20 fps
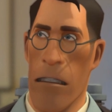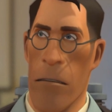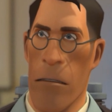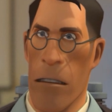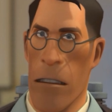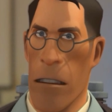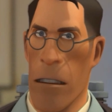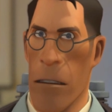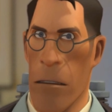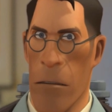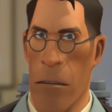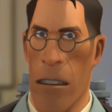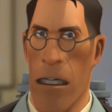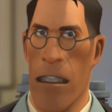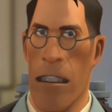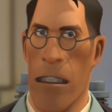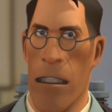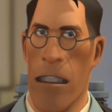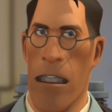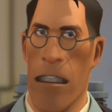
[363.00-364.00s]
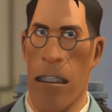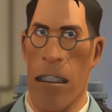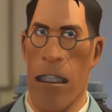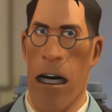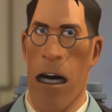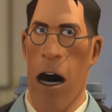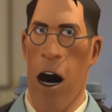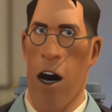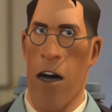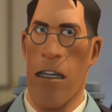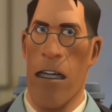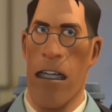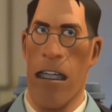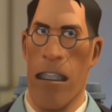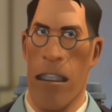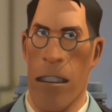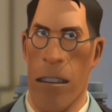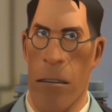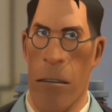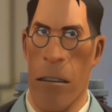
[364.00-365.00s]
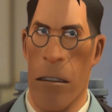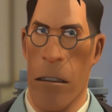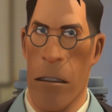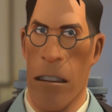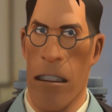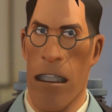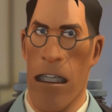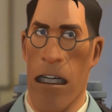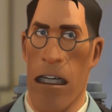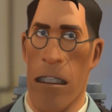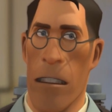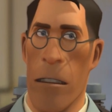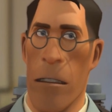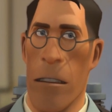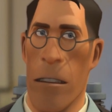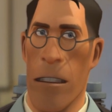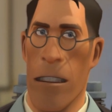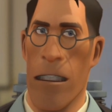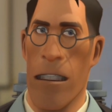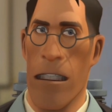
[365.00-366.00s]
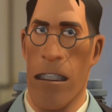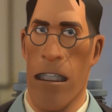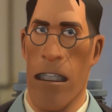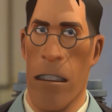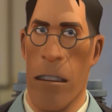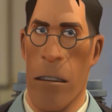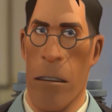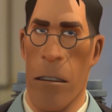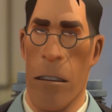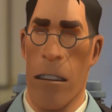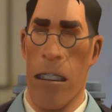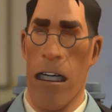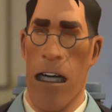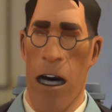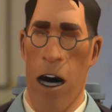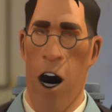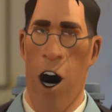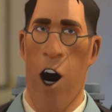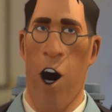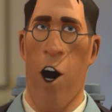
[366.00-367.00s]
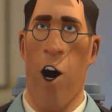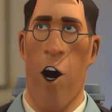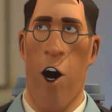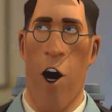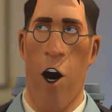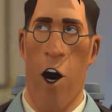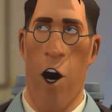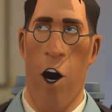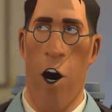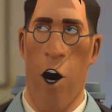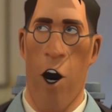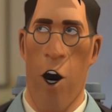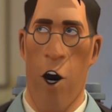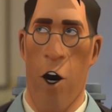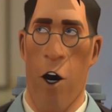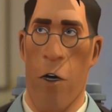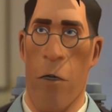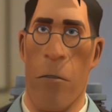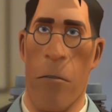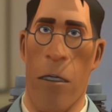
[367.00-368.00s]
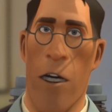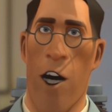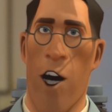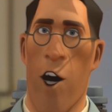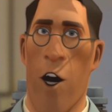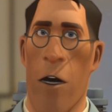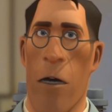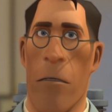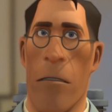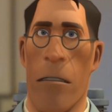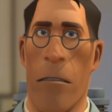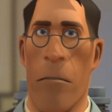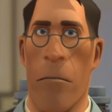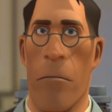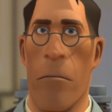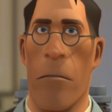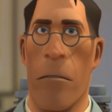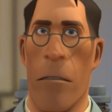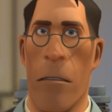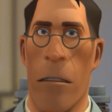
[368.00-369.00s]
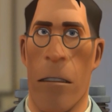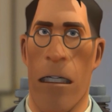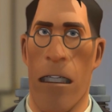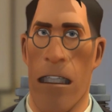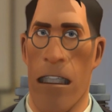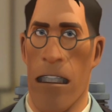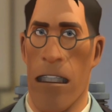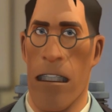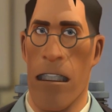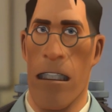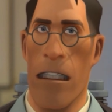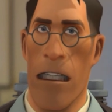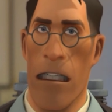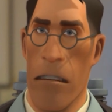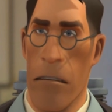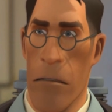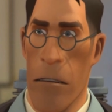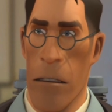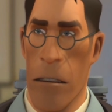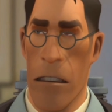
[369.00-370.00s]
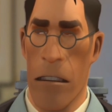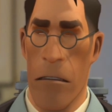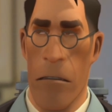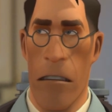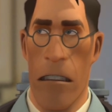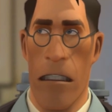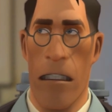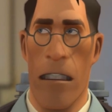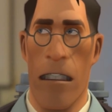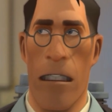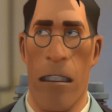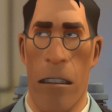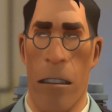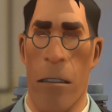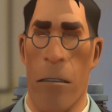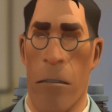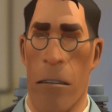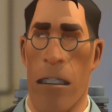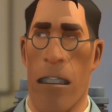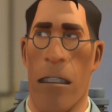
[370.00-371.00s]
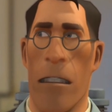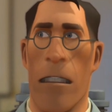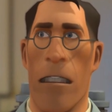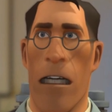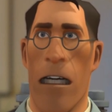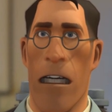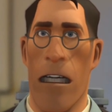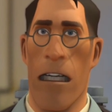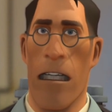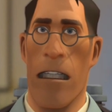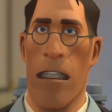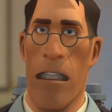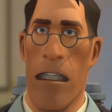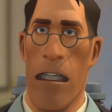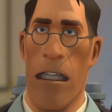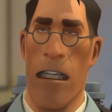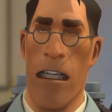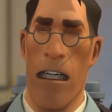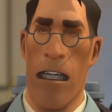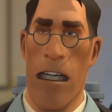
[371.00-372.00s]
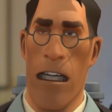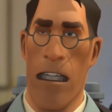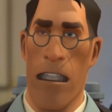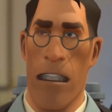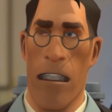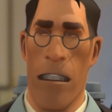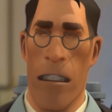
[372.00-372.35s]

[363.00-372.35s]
but I'm overseen by a third party, or I walk, because I've utterly had enough. It's just not on.